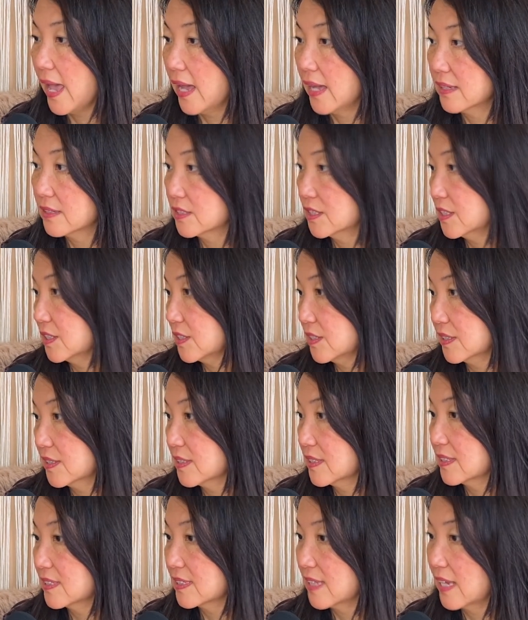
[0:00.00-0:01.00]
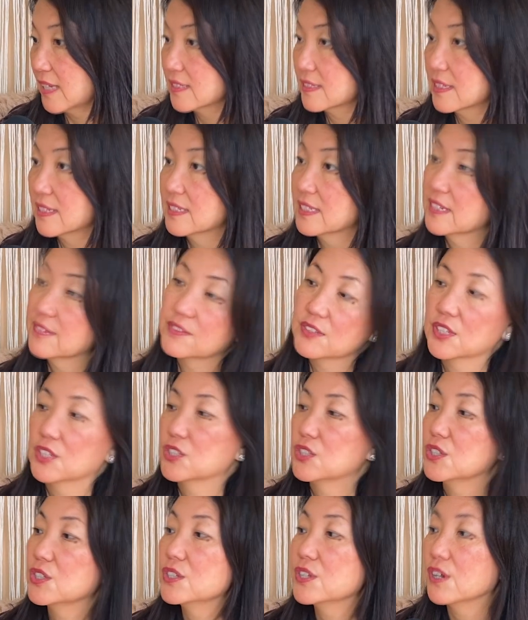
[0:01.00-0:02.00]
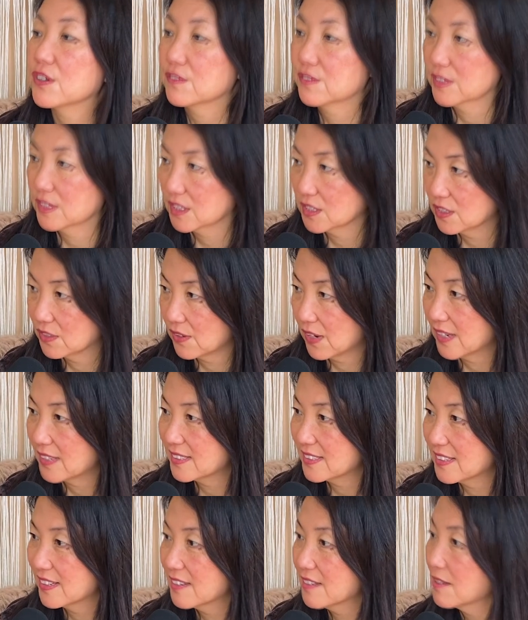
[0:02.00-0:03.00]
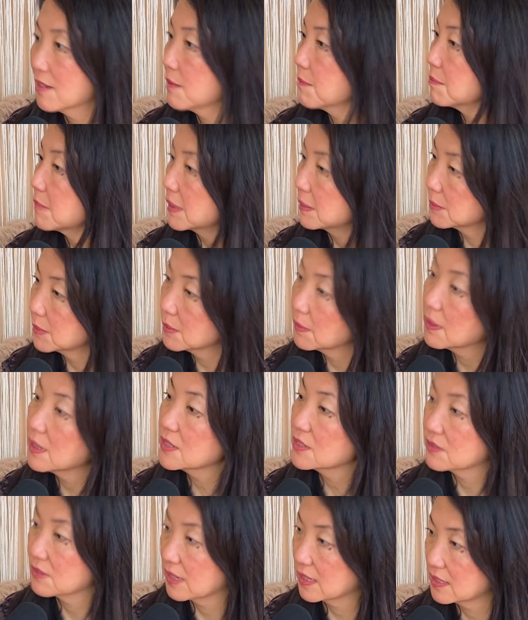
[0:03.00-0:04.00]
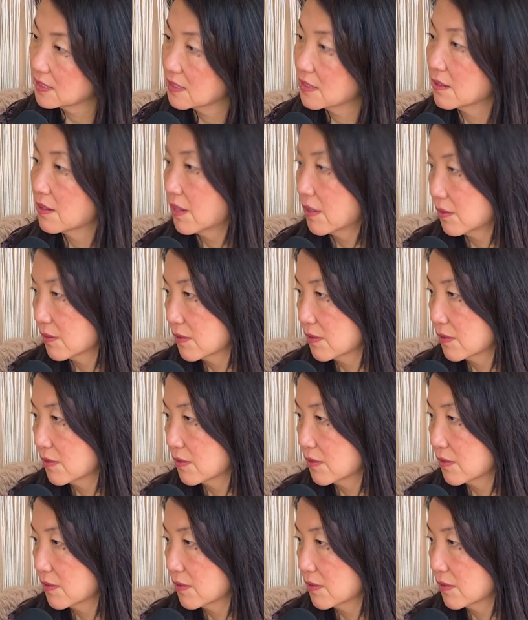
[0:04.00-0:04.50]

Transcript: and to just assess that even though you don't feel stressed, maybe you are stressed. So